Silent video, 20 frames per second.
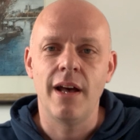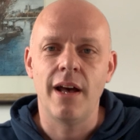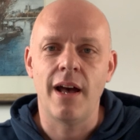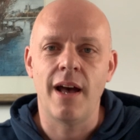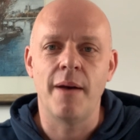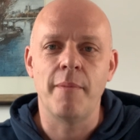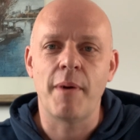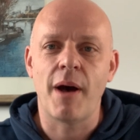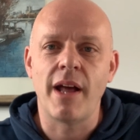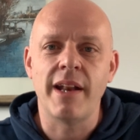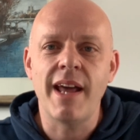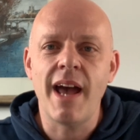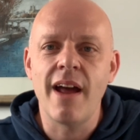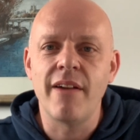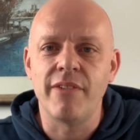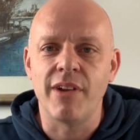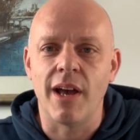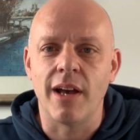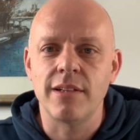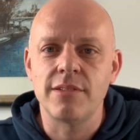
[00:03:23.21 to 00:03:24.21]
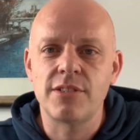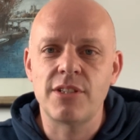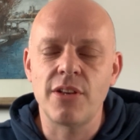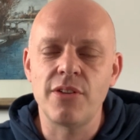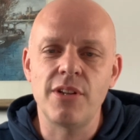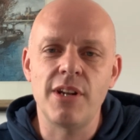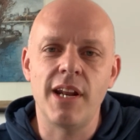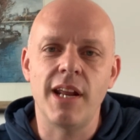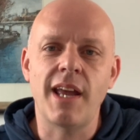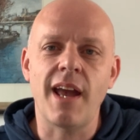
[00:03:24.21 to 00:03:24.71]
an area so
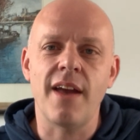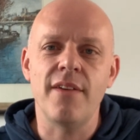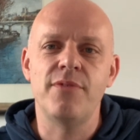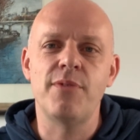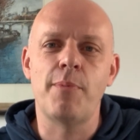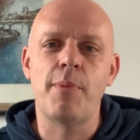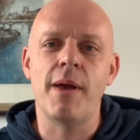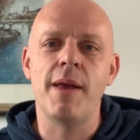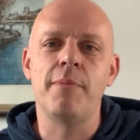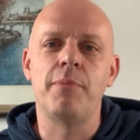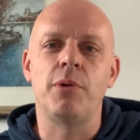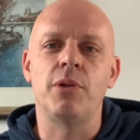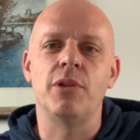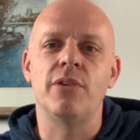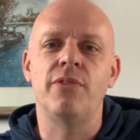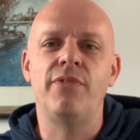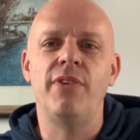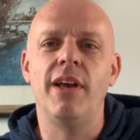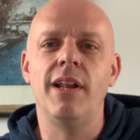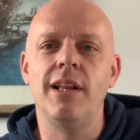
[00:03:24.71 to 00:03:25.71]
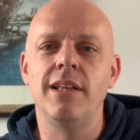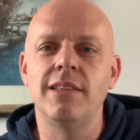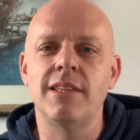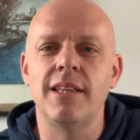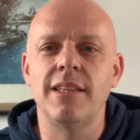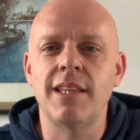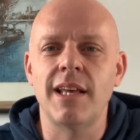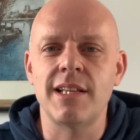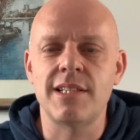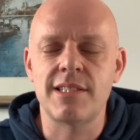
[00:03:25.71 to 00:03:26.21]
that it gave the people the feeling
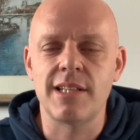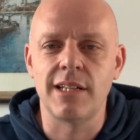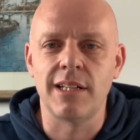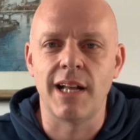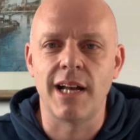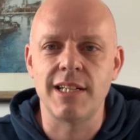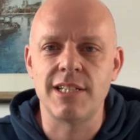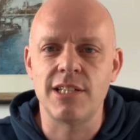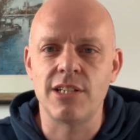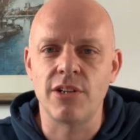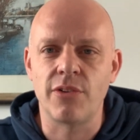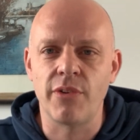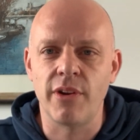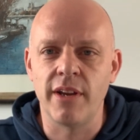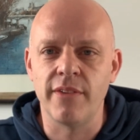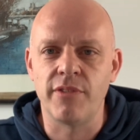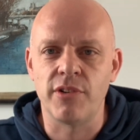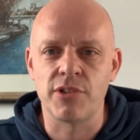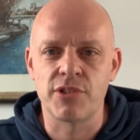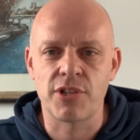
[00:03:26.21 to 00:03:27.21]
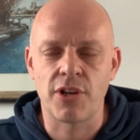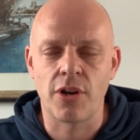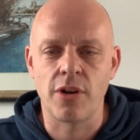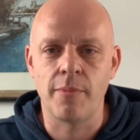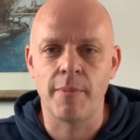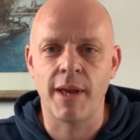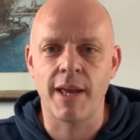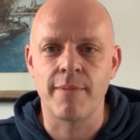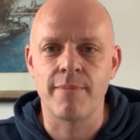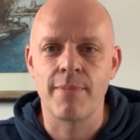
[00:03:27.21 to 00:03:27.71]
that they still had a degree of
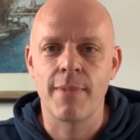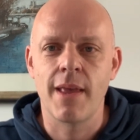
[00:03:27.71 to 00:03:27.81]
autonomy.